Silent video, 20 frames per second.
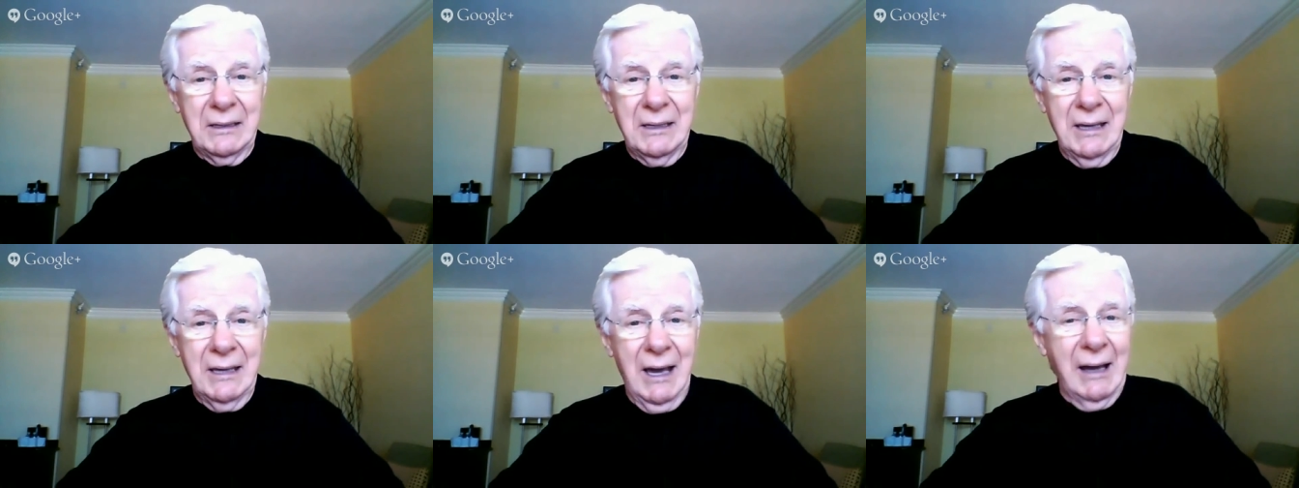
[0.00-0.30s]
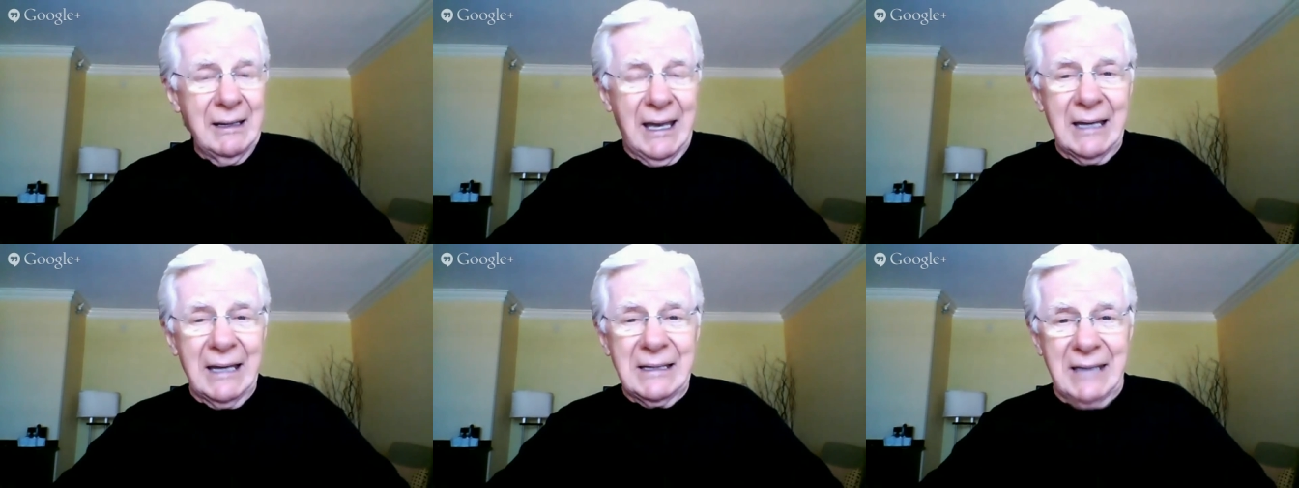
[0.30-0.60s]
you
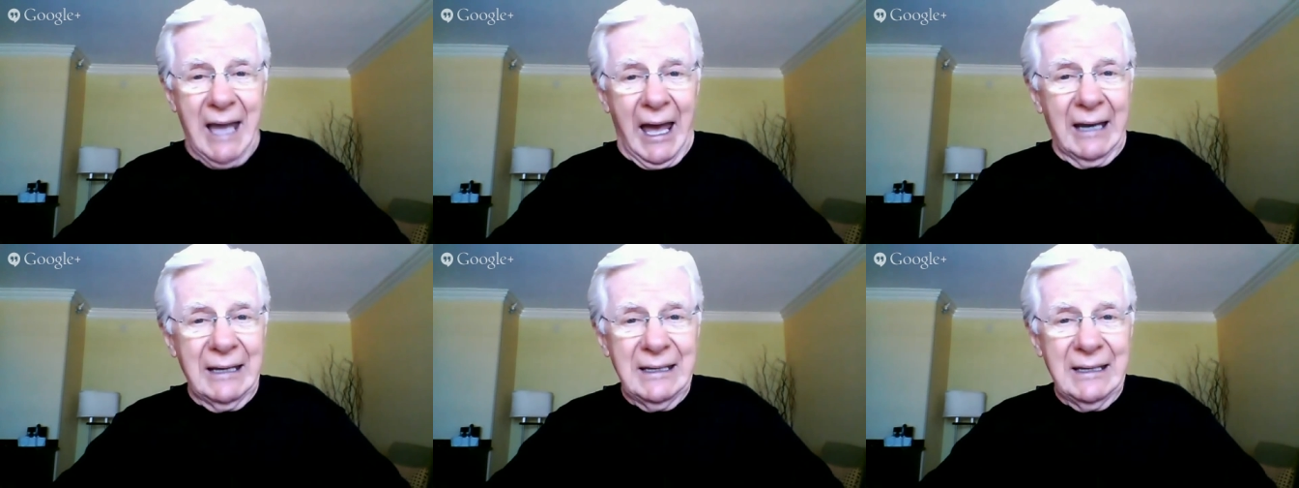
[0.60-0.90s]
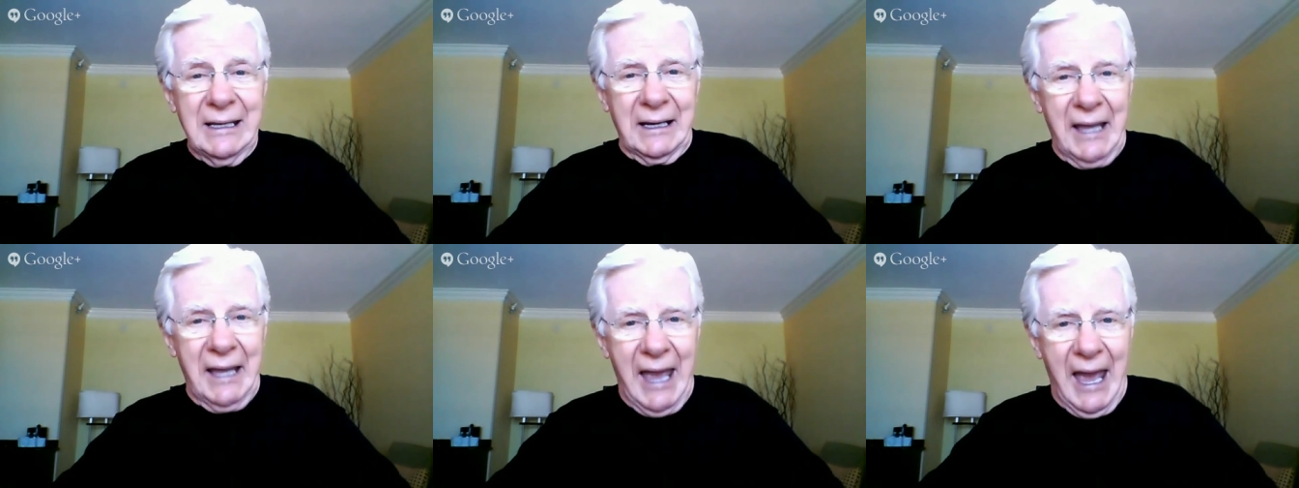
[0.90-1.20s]
ought to get
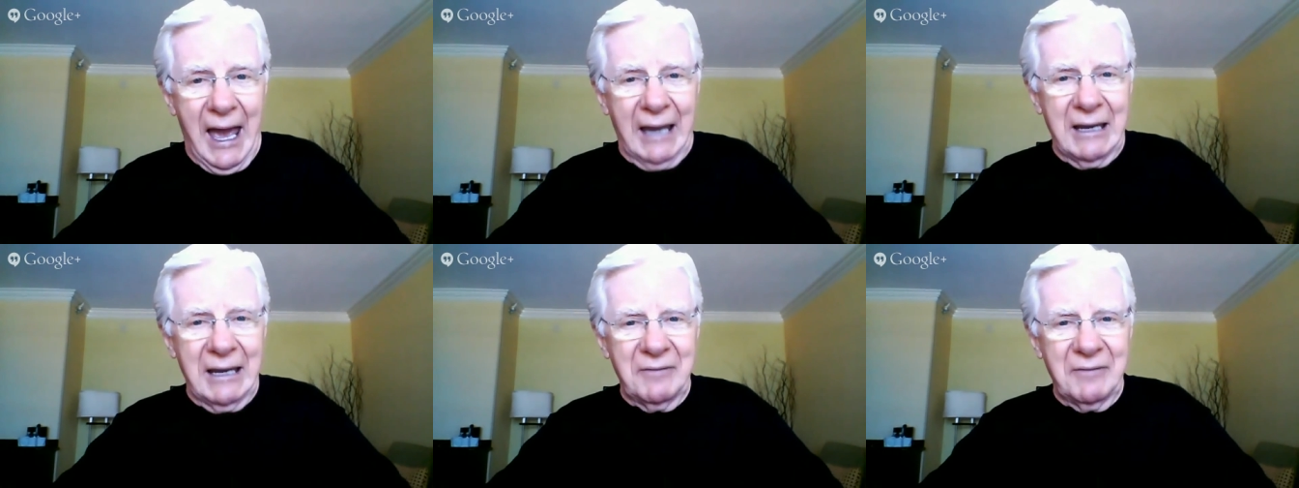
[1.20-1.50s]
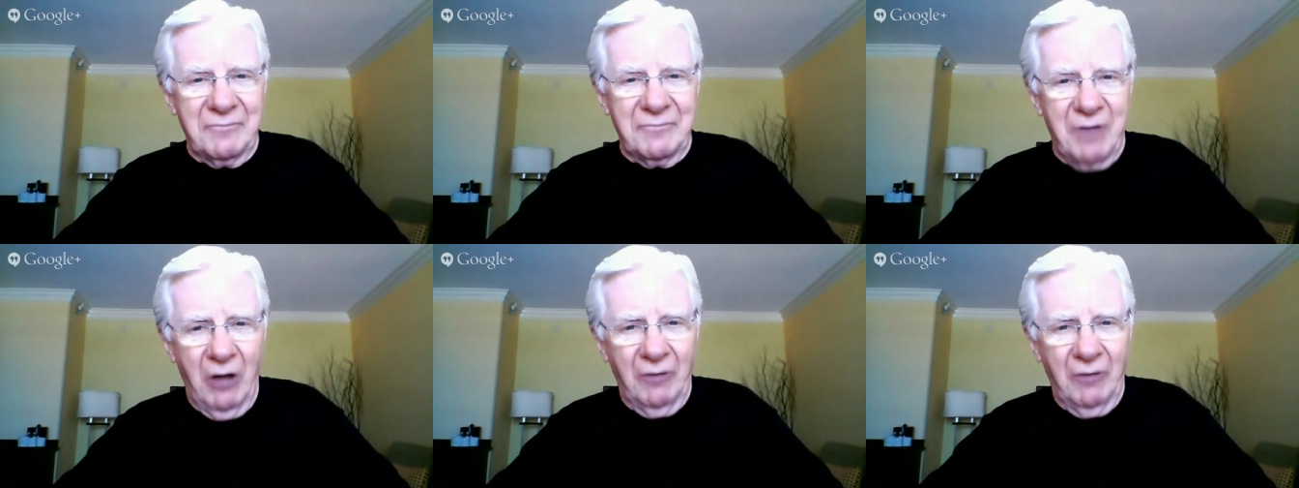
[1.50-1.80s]
Danny and Leanne
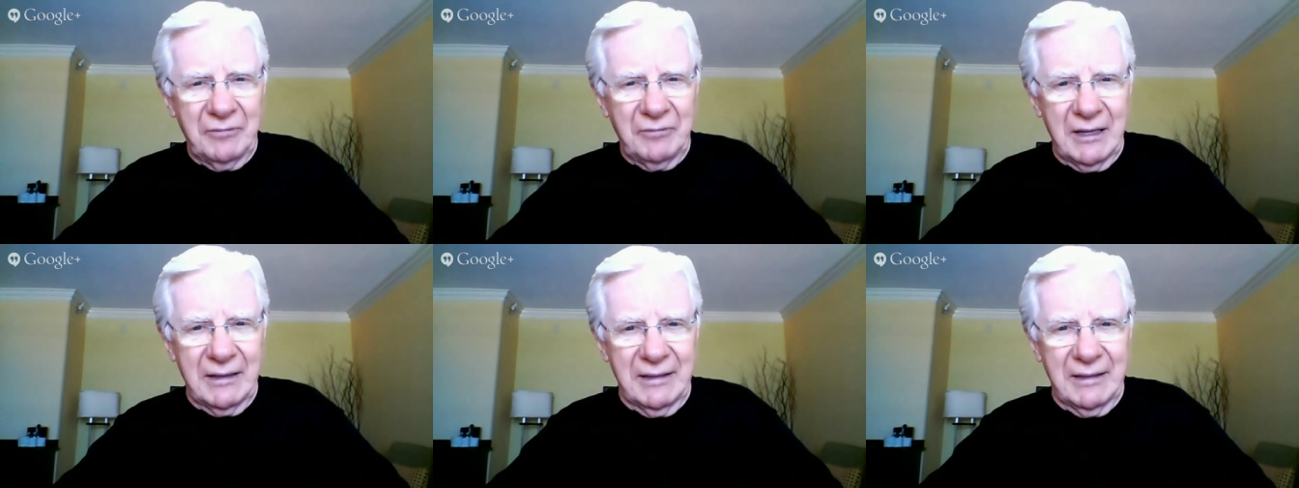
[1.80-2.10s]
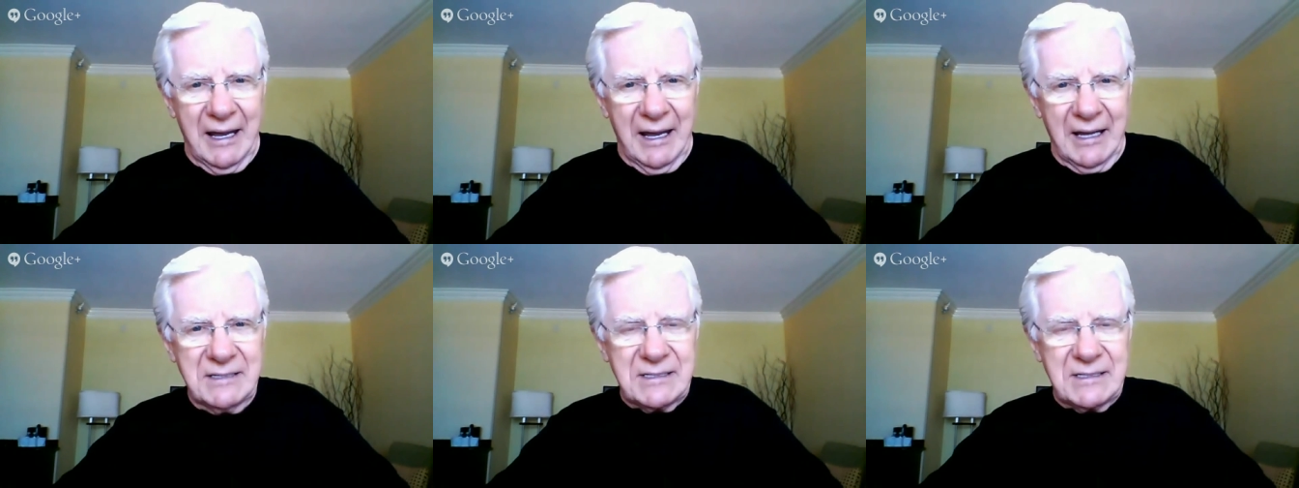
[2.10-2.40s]
involved
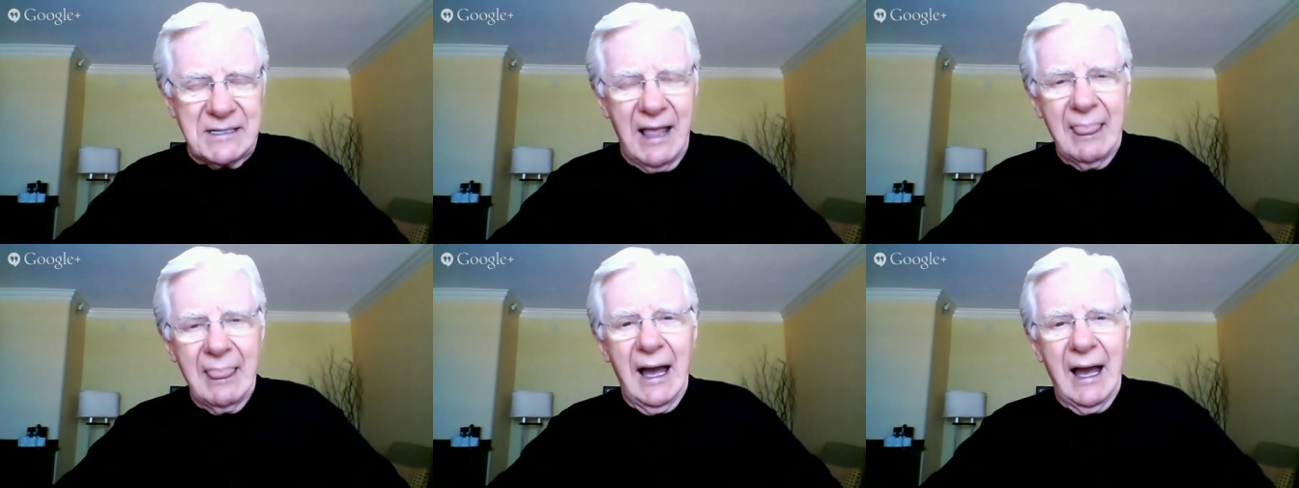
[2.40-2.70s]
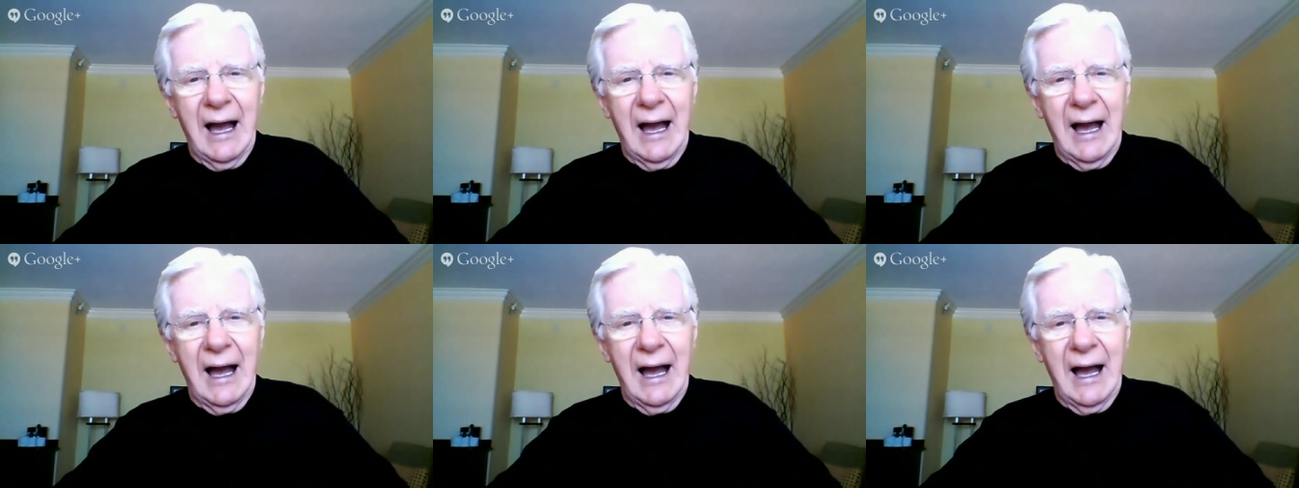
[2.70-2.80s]
in this.